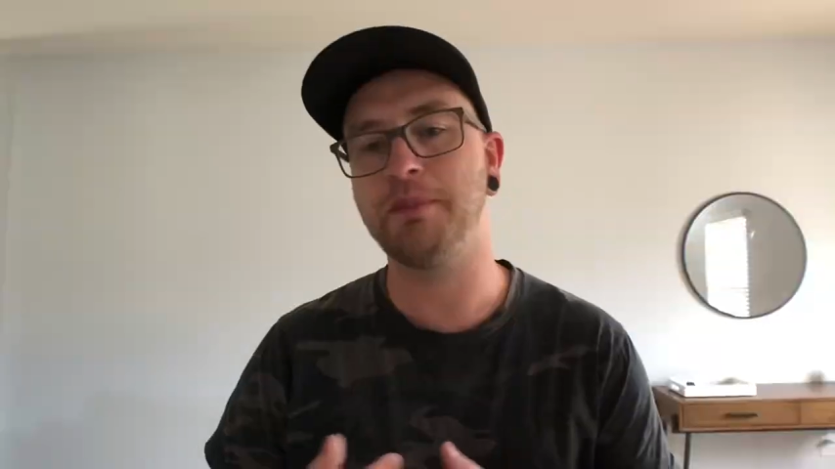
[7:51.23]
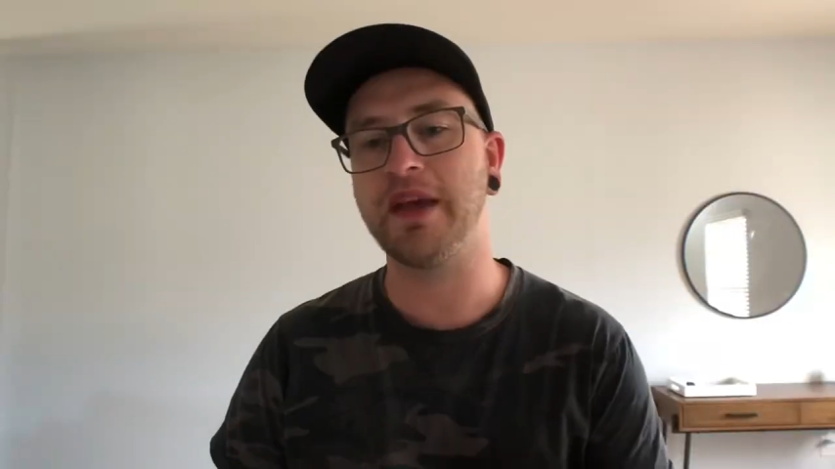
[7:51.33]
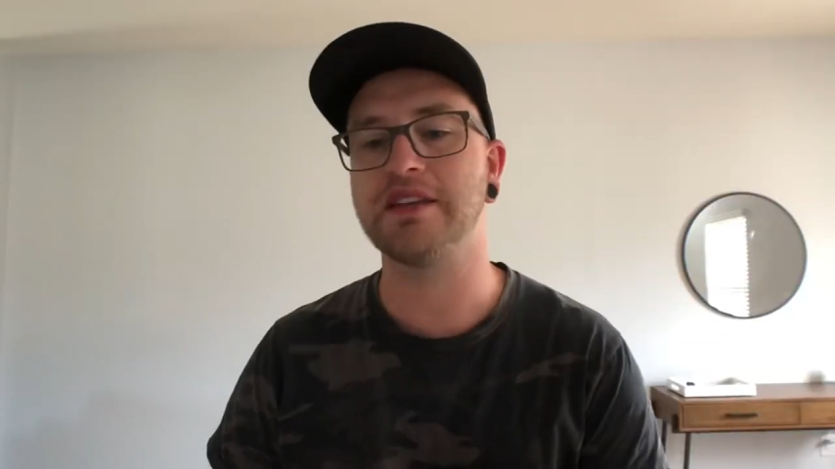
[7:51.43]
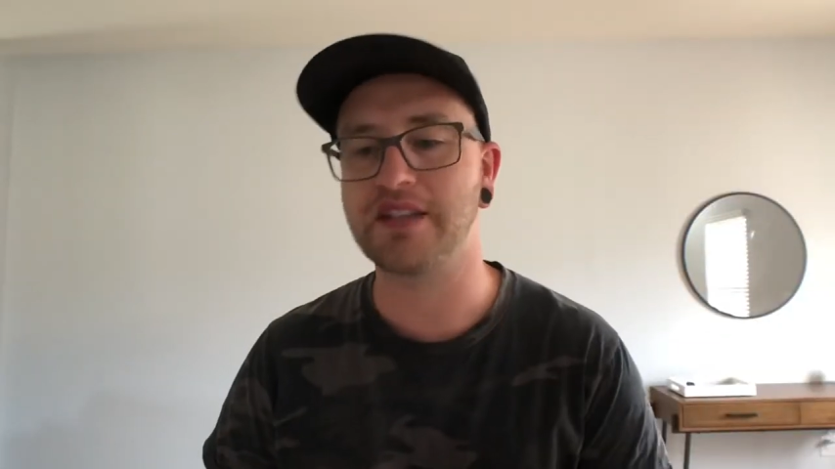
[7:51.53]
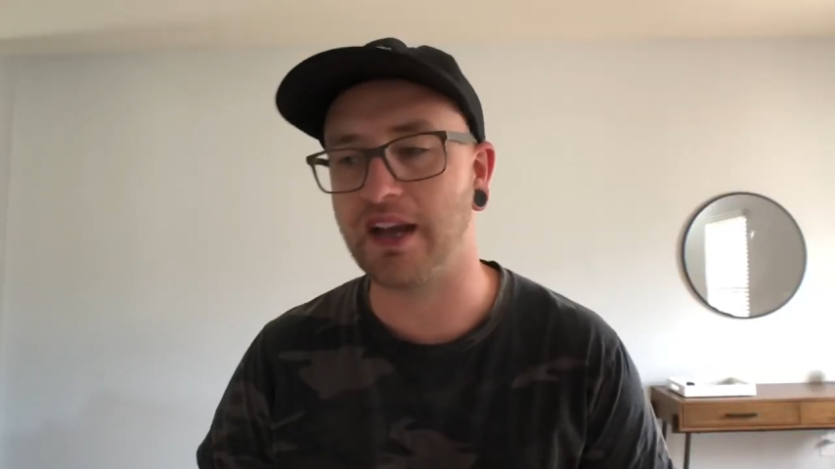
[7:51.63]

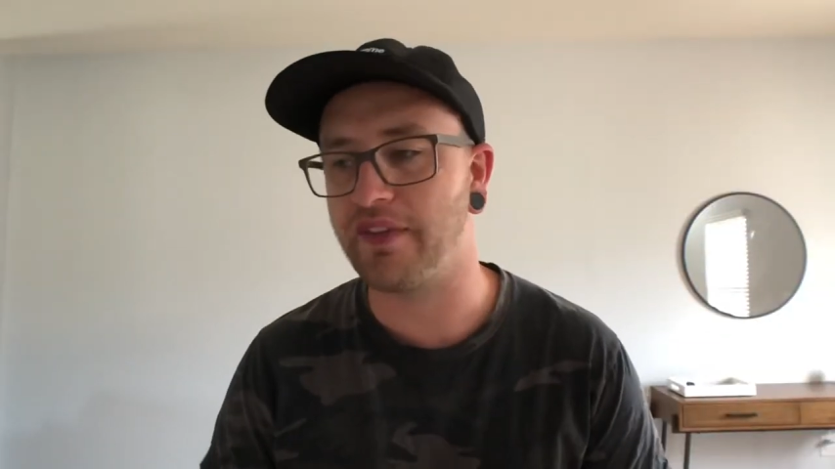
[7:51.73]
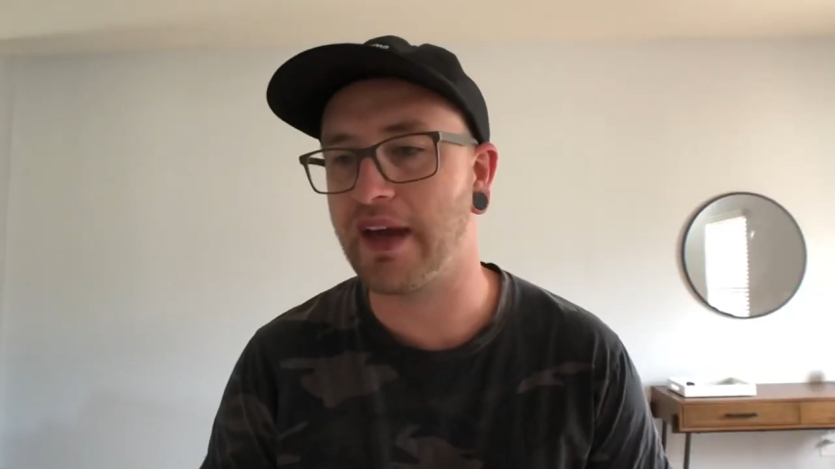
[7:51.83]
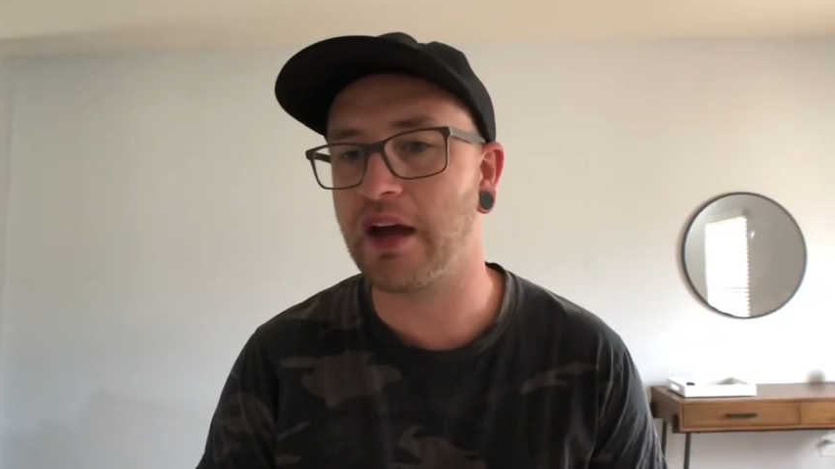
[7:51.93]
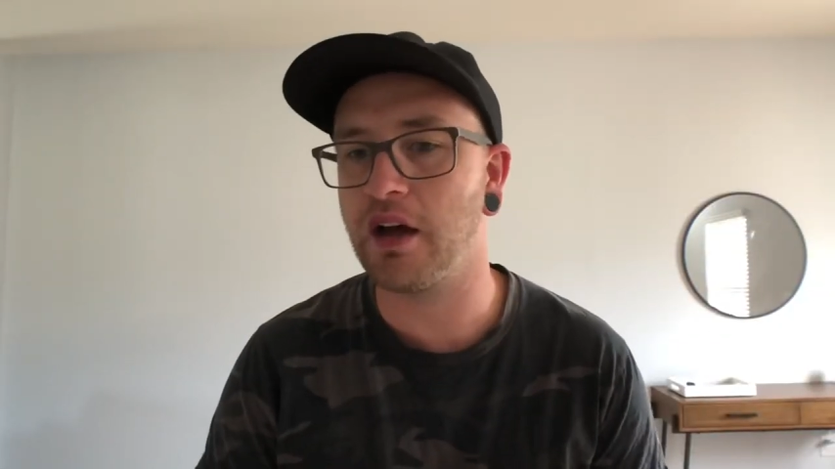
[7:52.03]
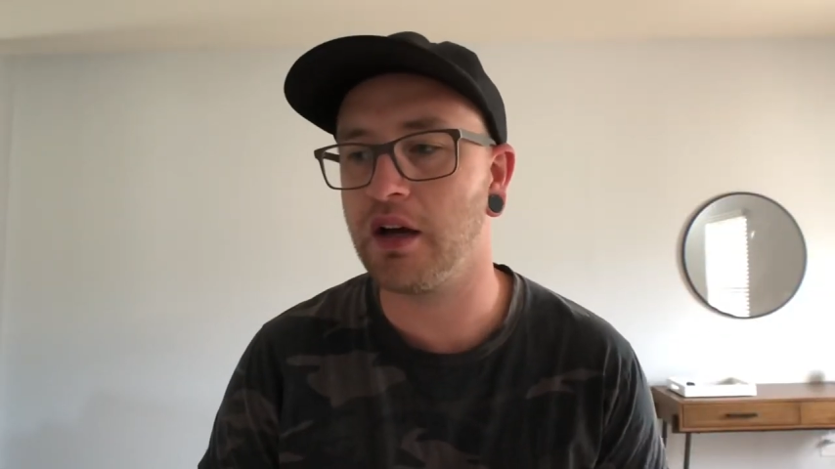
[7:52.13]
based on
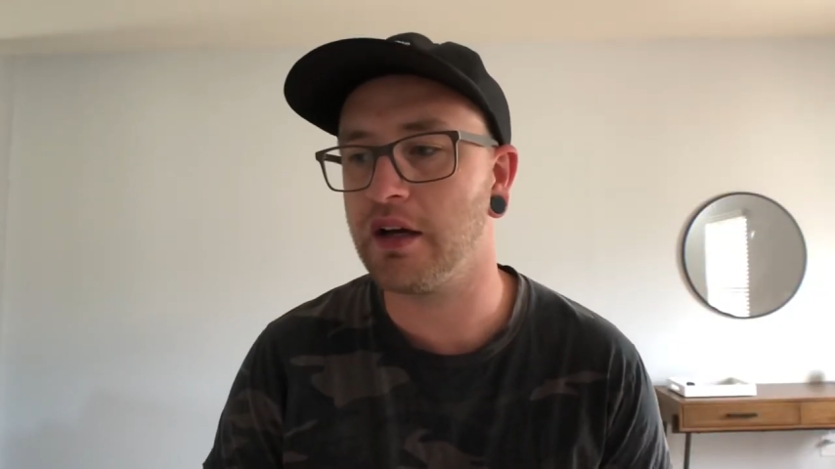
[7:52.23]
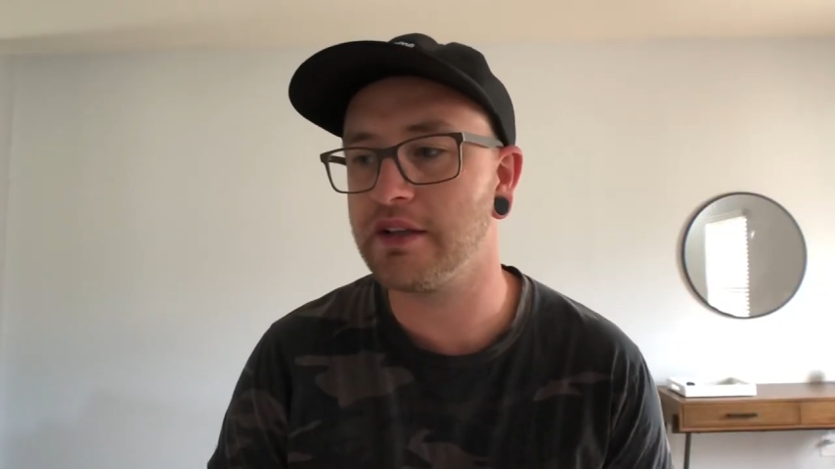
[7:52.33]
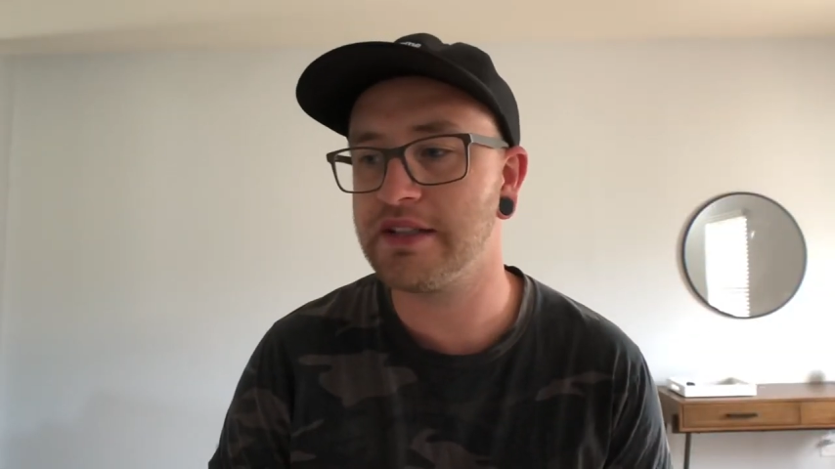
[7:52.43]
that.